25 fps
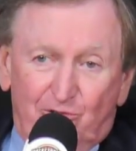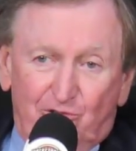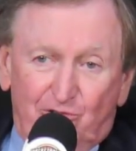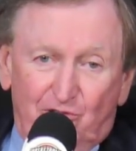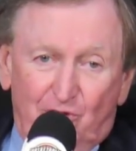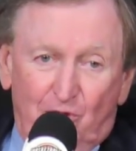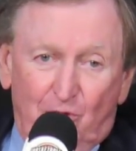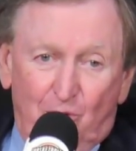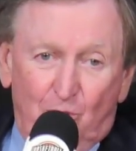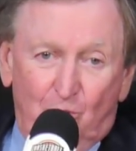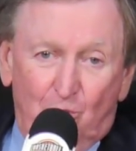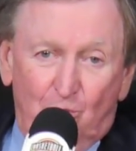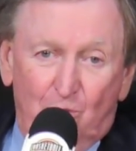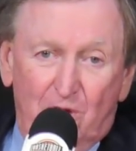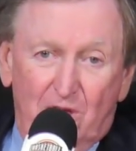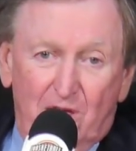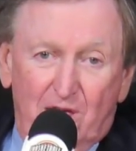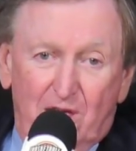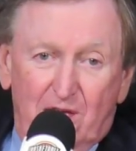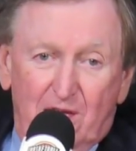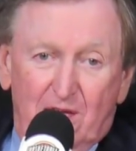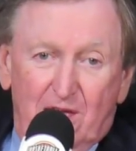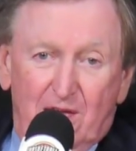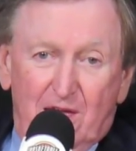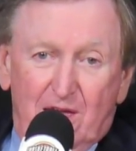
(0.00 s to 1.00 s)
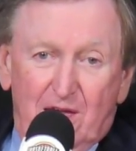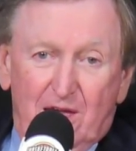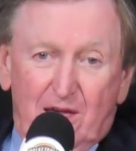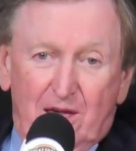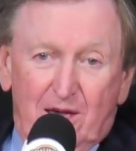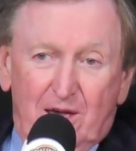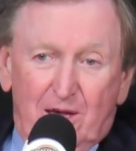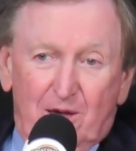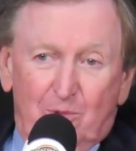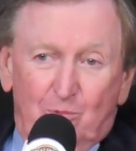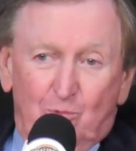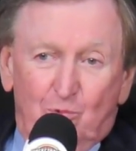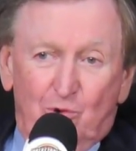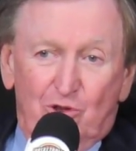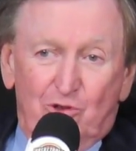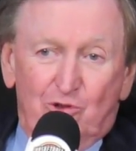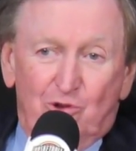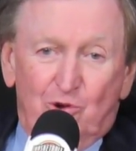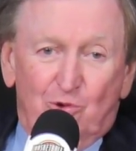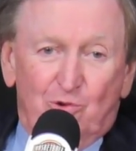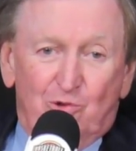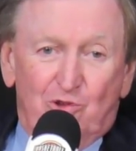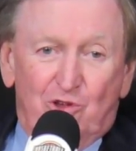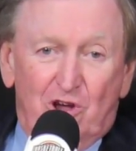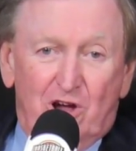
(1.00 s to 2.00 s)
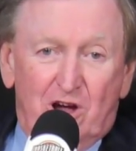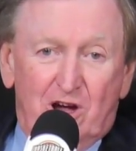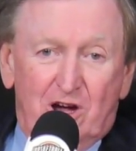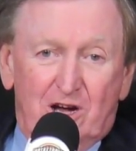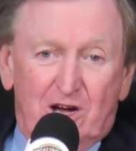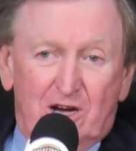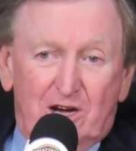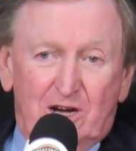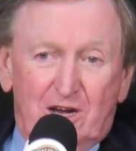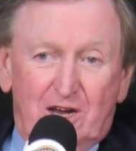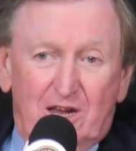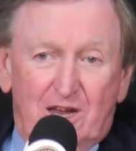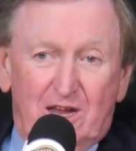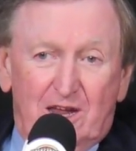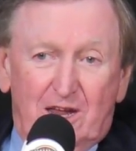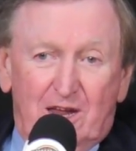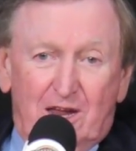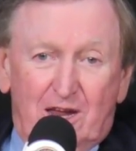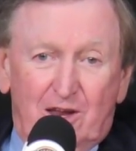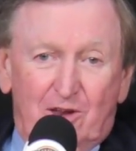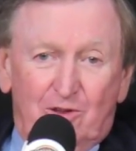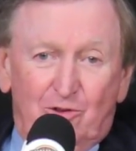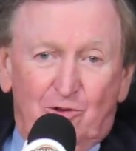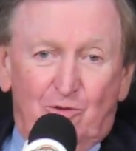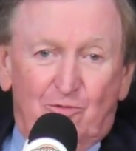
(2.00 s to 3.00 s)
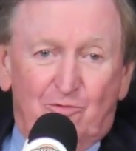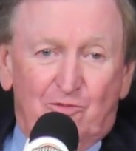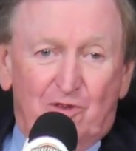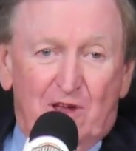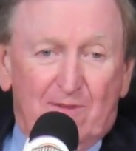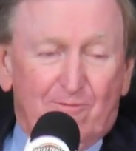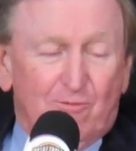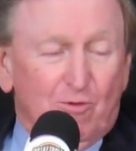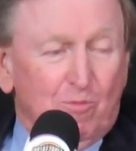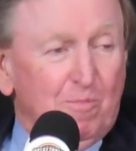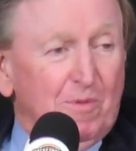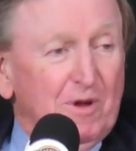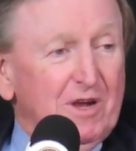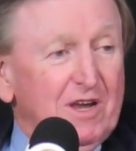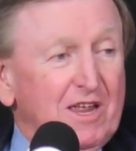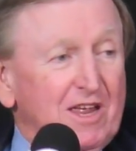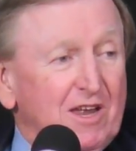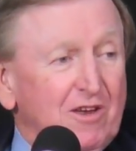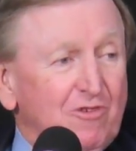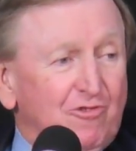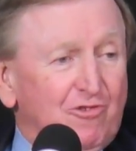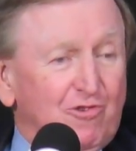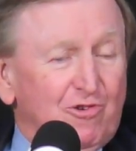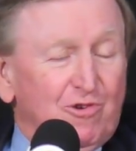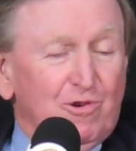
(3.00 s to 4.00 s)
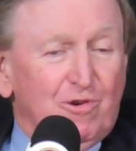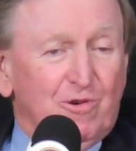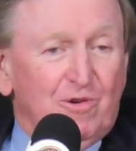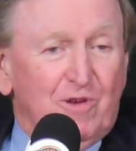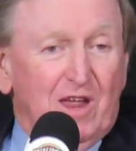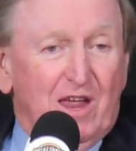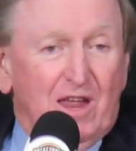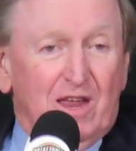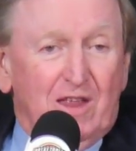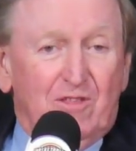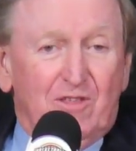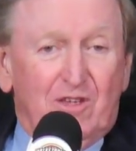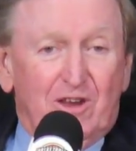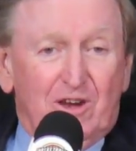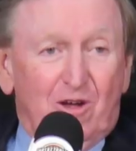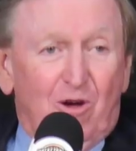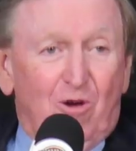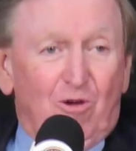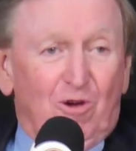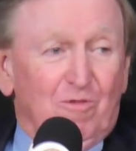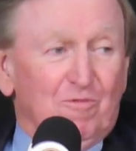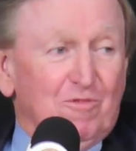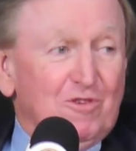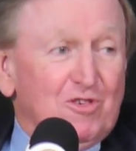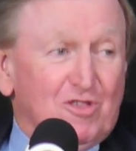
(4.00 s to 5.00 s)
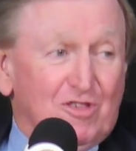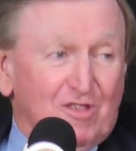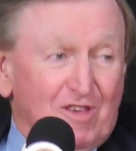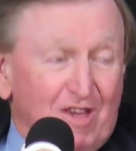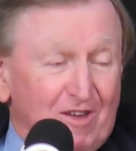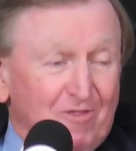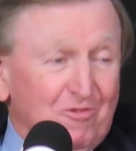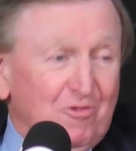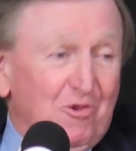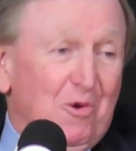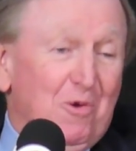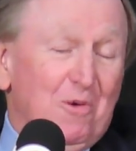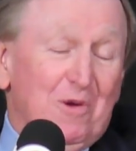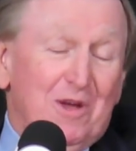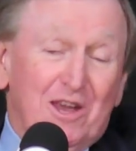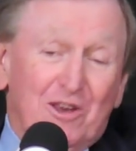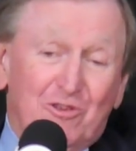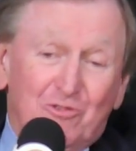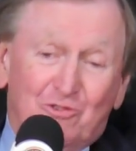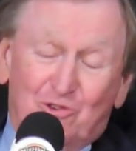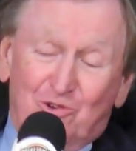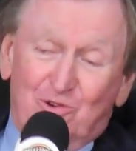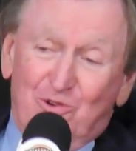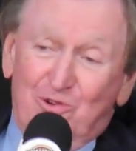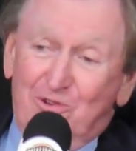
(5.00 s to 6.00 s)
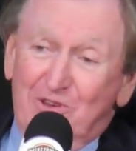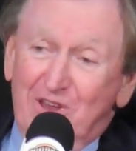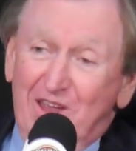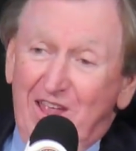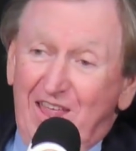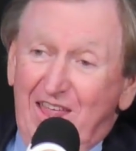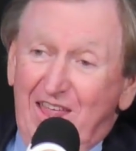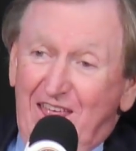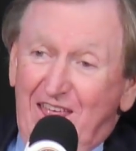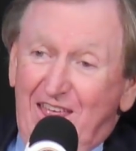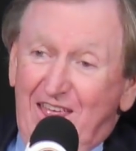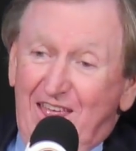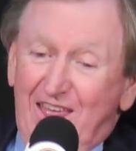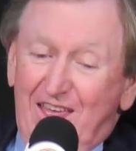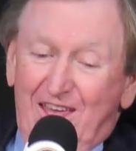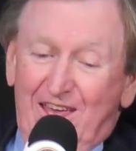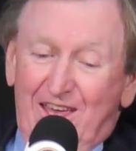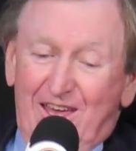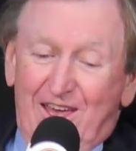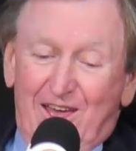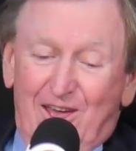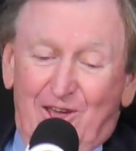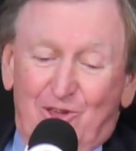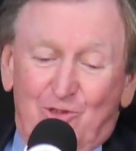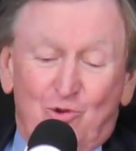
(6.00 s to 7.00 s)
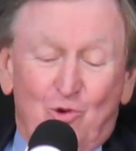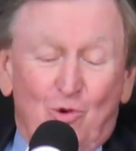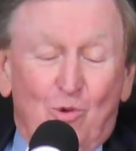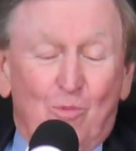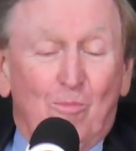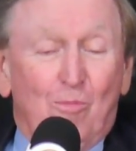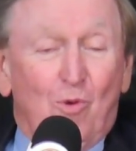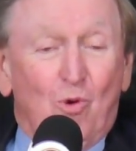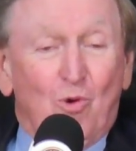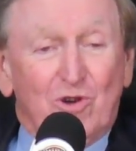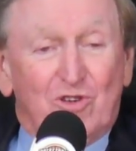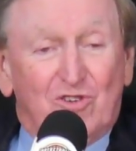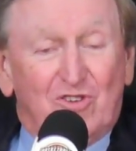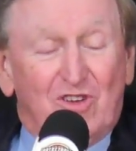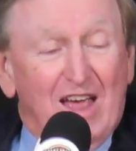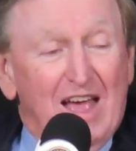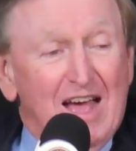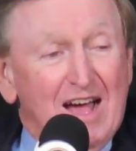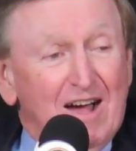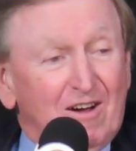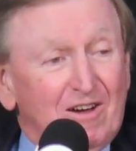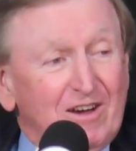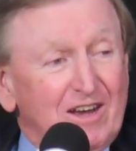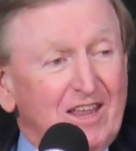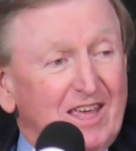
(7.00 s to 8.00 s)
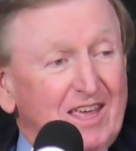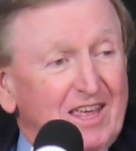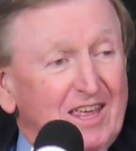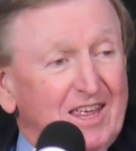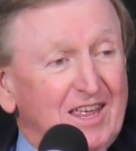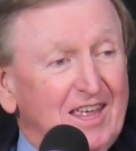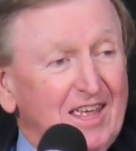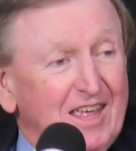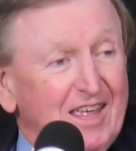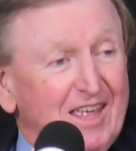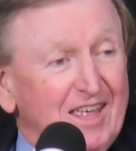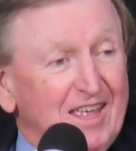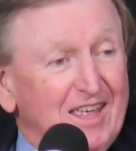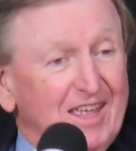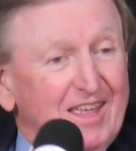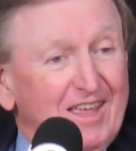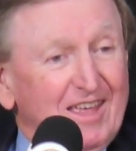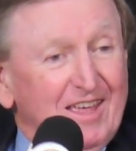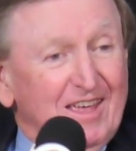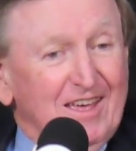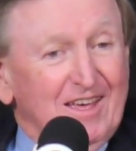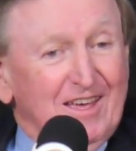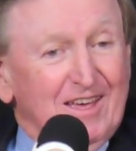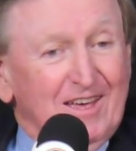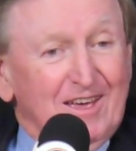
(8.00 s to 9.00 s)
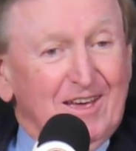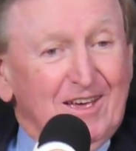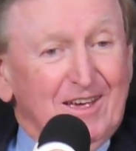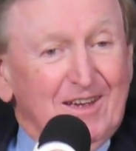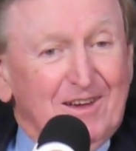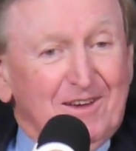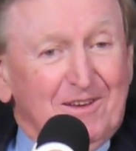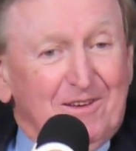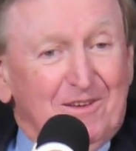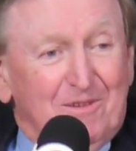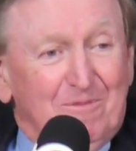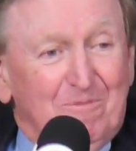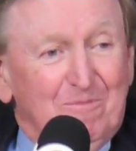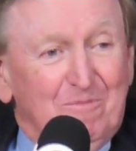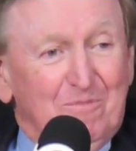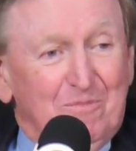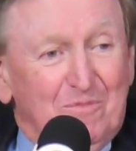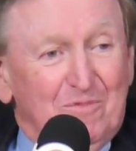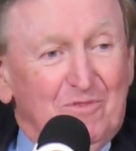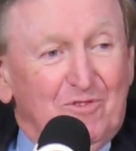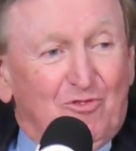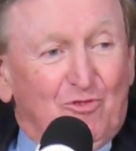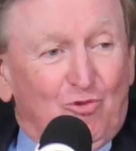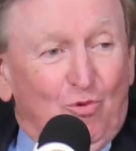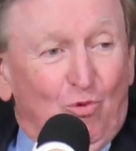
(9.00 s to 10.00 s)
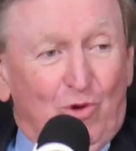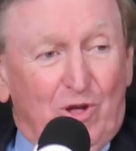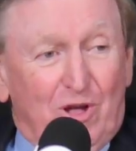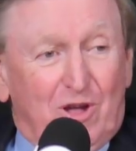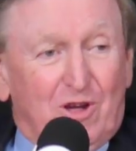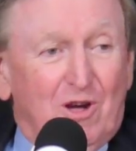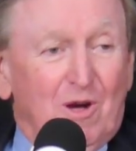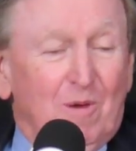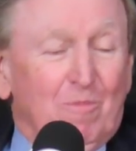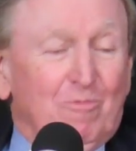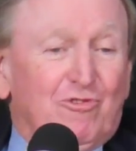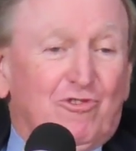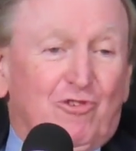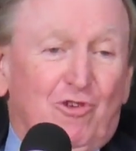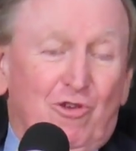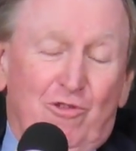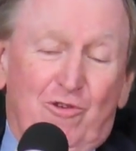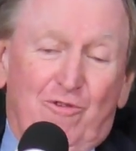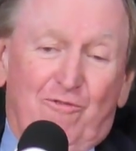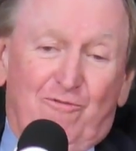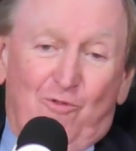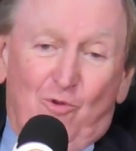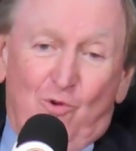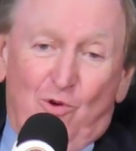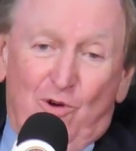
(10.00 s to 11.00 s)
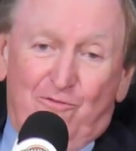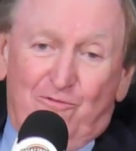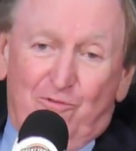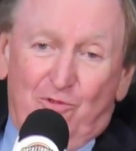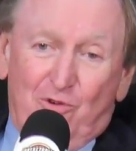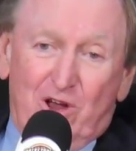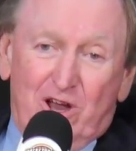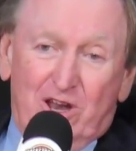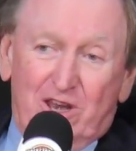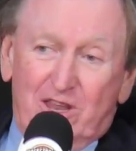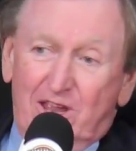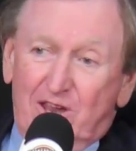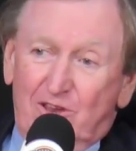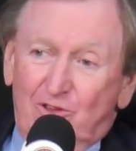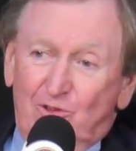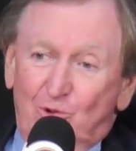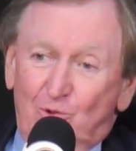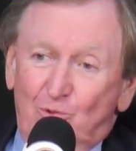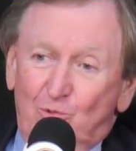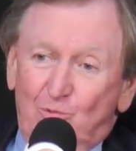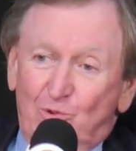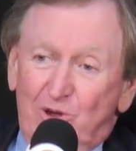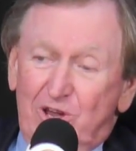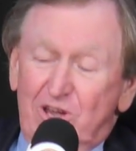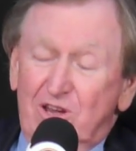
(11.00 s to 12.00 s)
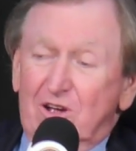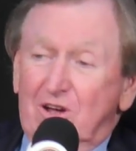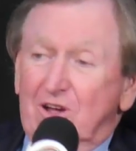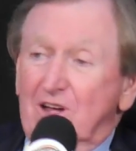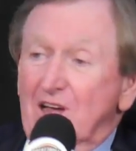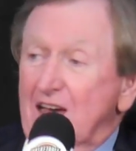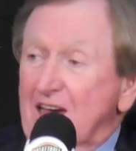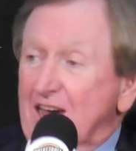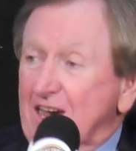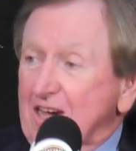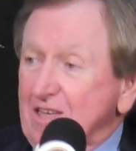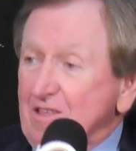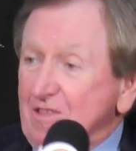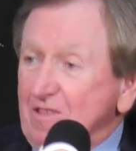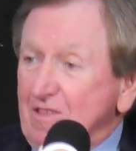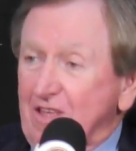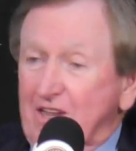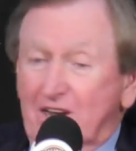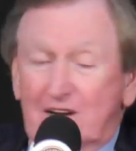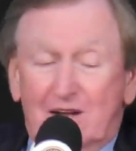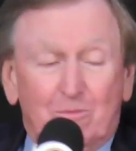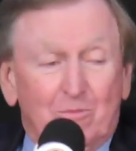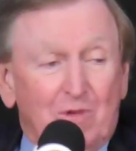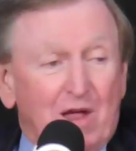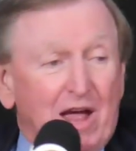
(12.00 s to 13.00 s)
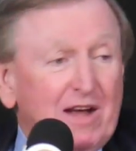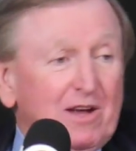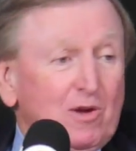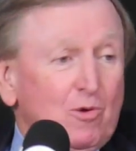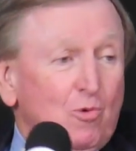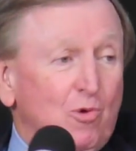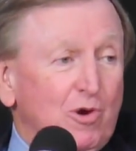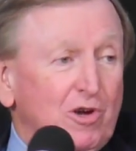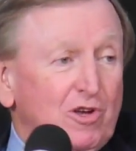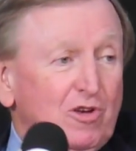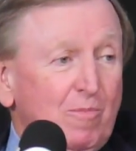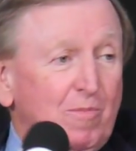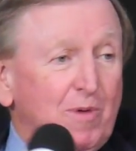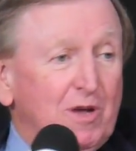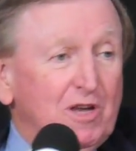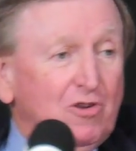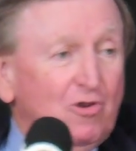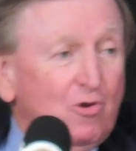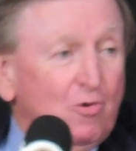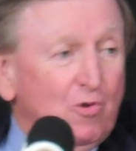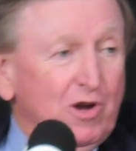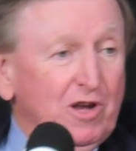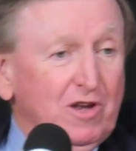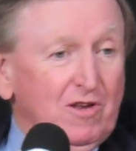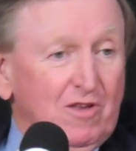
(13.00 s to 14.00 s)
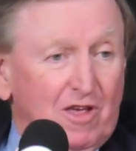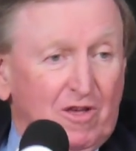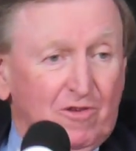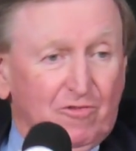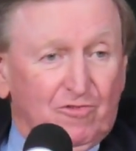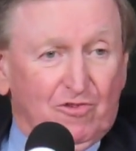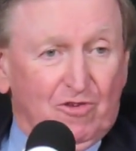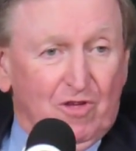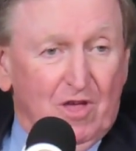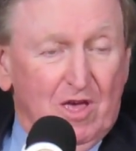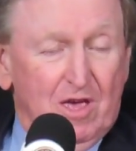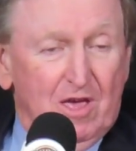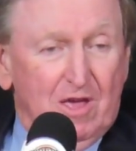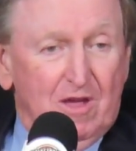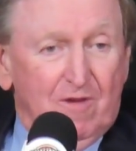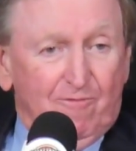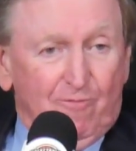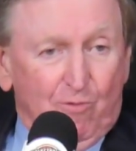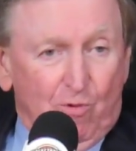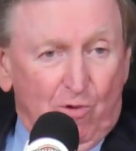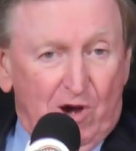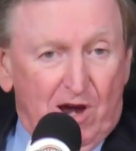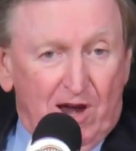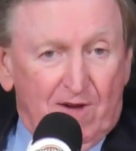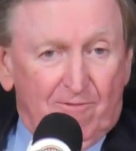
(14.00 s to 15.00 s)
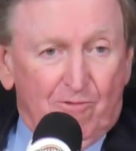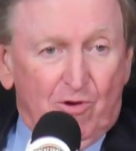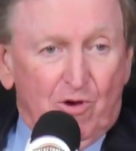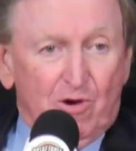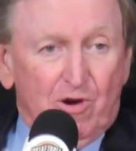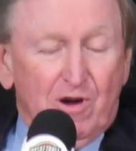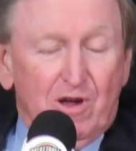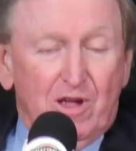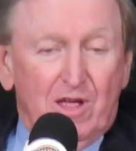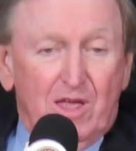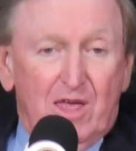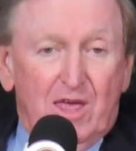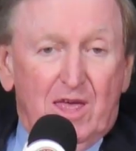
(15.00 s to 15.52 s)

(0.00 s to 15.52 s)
So when you're young and you've never been injured and then all of a sudden you're injured, your mortality sort of comes to the forefront and you realize that I'm not going to be doing this forever.